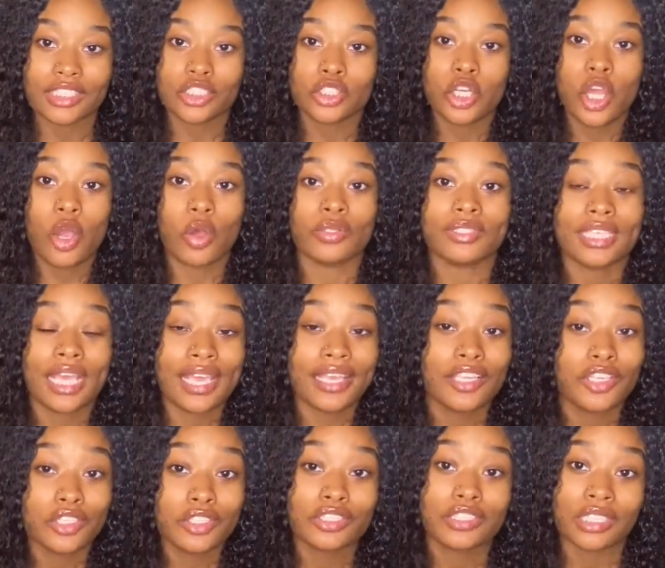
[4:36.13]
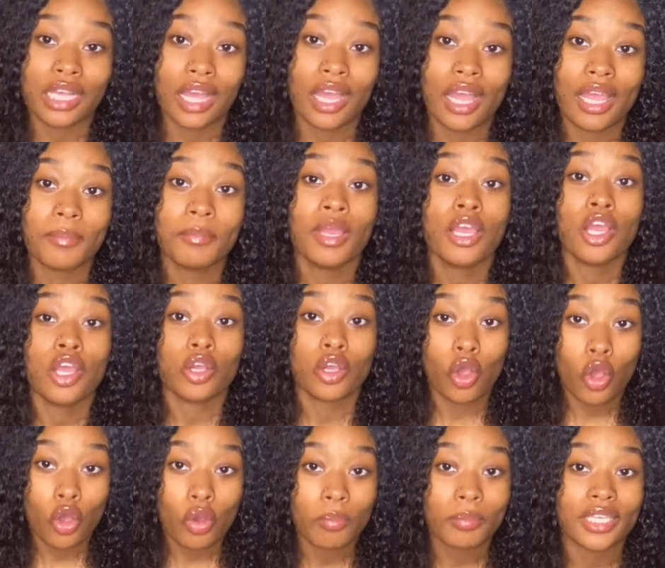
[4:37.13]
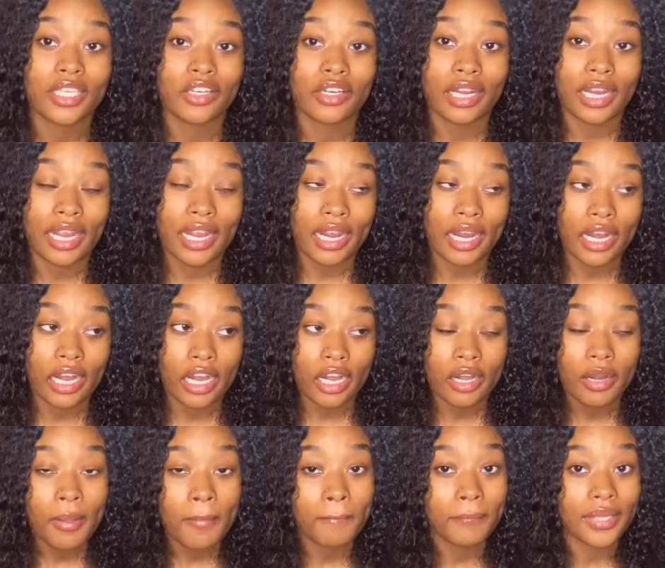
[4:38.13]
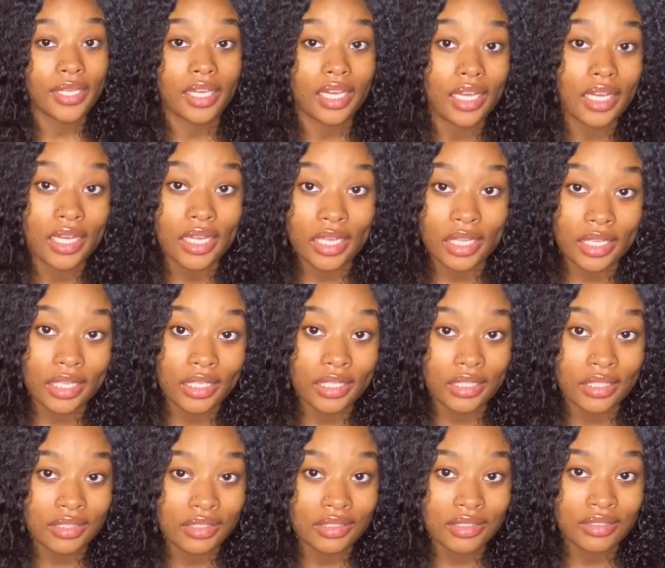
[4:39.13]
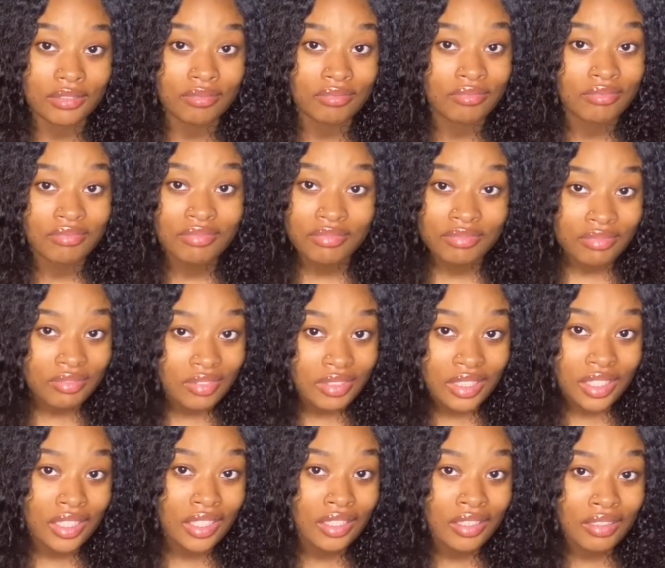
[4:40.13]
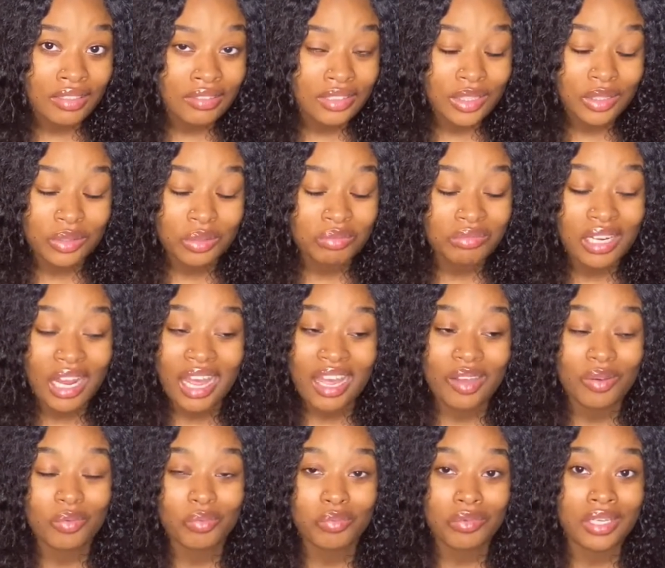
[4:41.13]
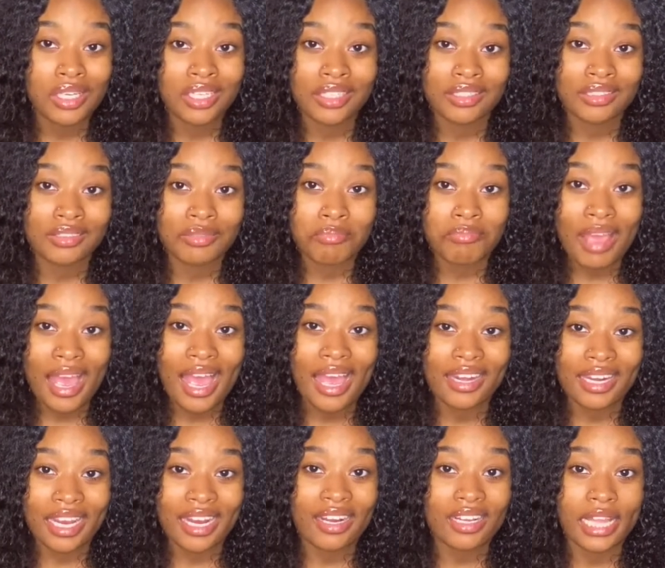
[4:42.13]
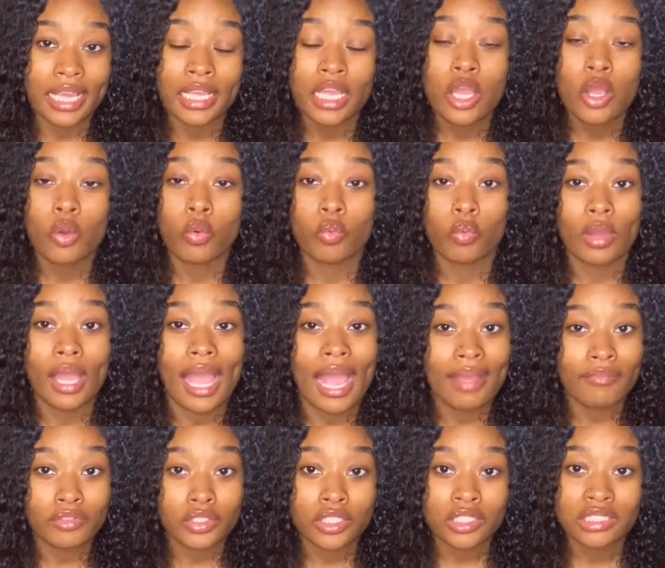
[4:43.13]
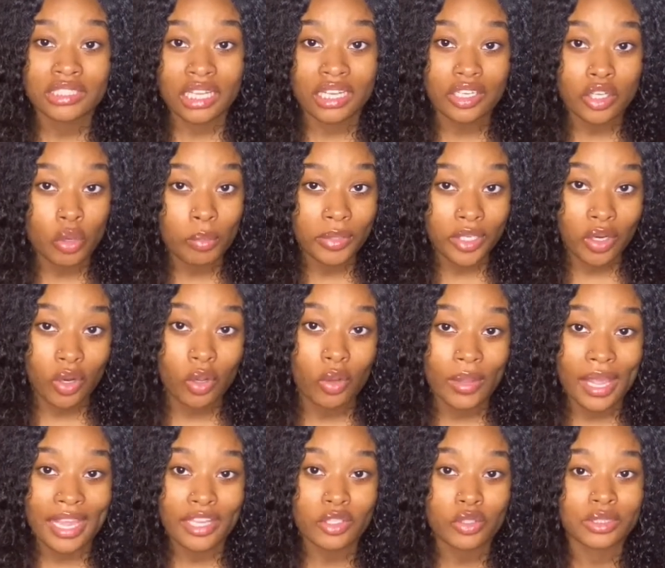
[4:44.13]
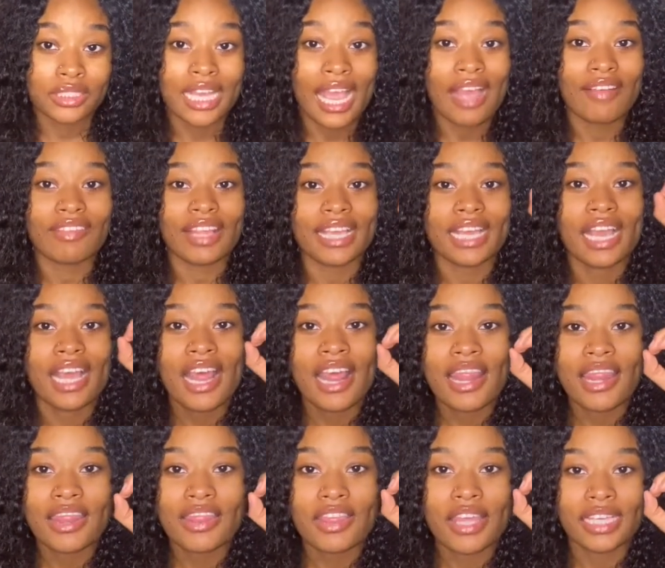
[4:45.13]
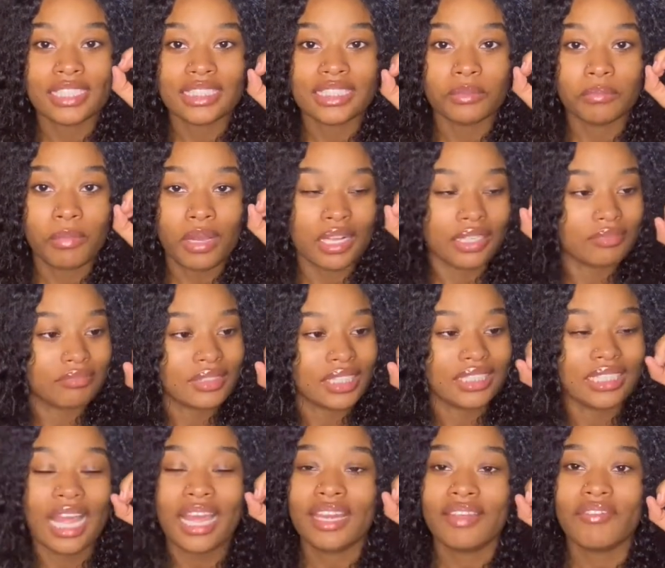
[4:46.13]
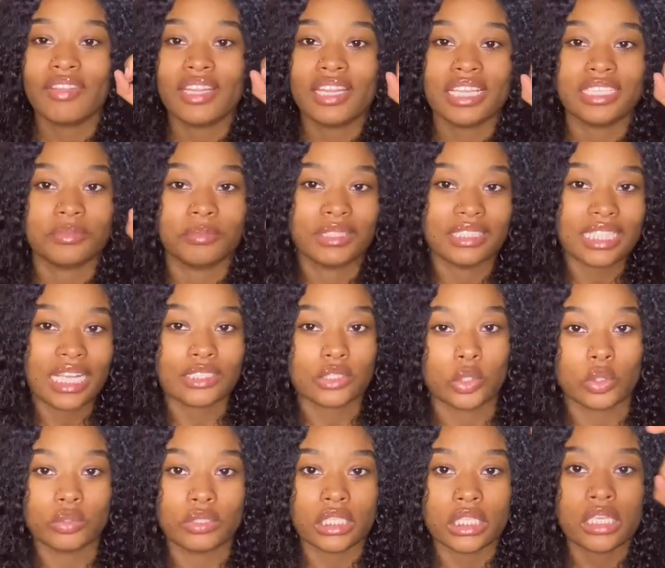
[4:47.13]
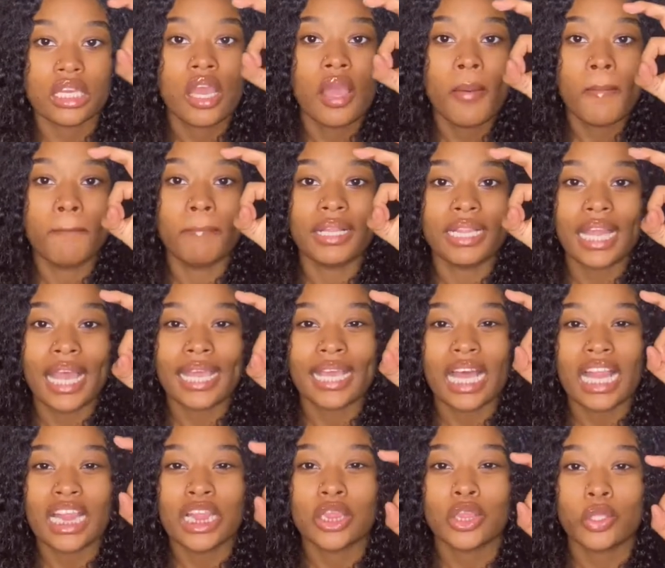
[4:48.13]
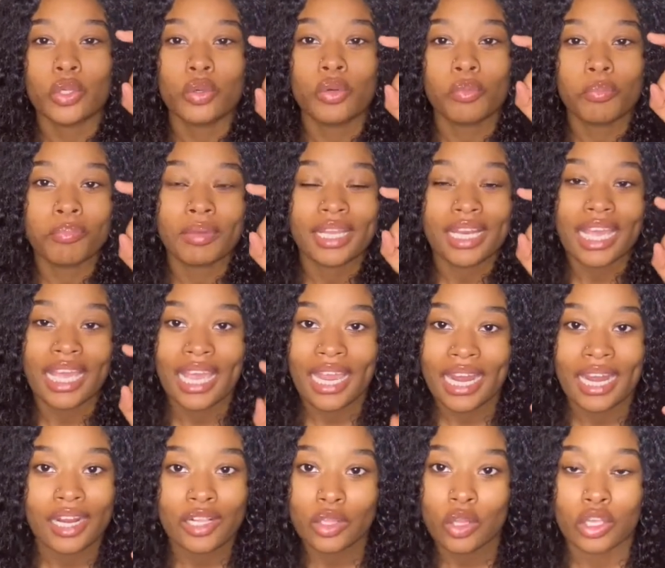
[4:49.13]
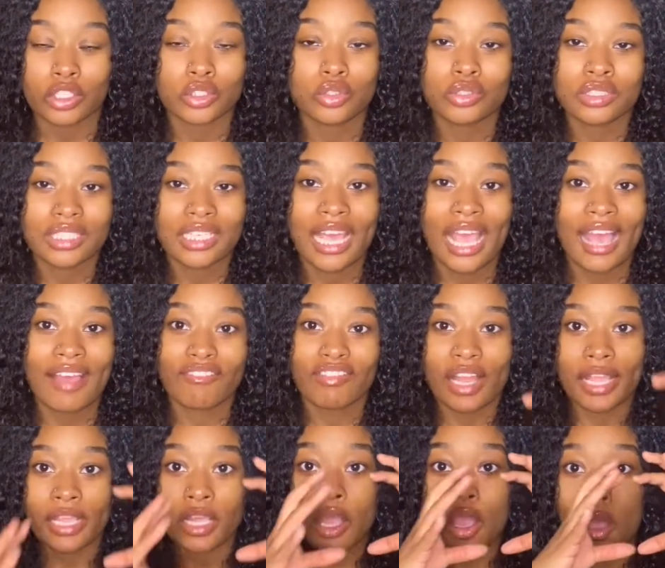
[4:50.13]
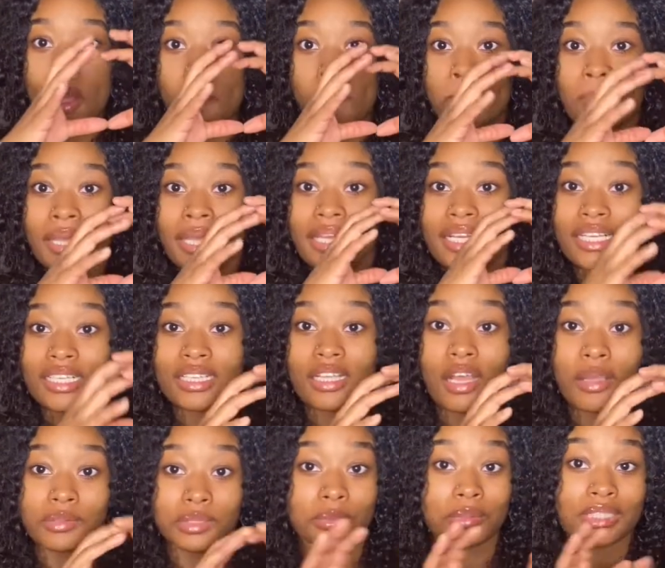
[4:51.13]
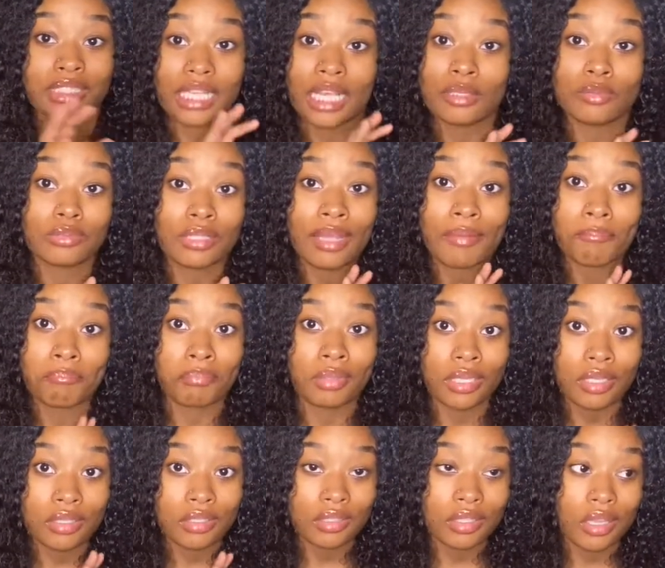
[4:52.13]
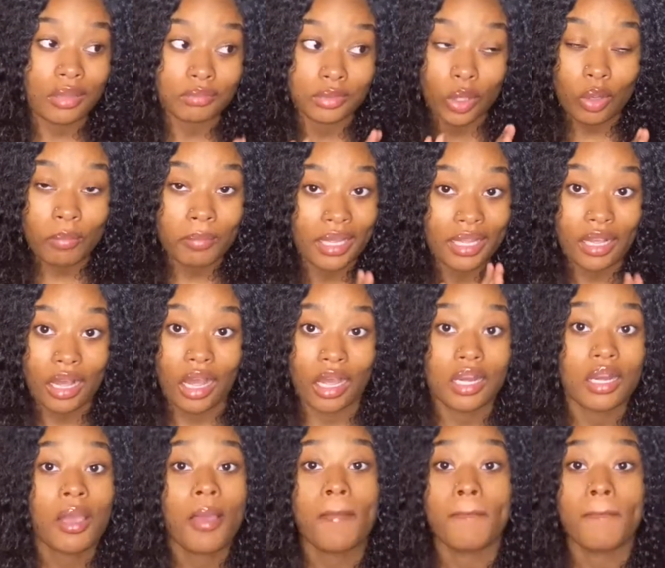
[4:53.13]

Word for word: No, take your time combing your hair because girl, you do not want mad hair. Like after you're done combing your whole head, you should have like this much, not even this much, that's OD, but like a little bit of hair loss. You shouldn't have like big clumps because I used to have big clumps. Oh my God.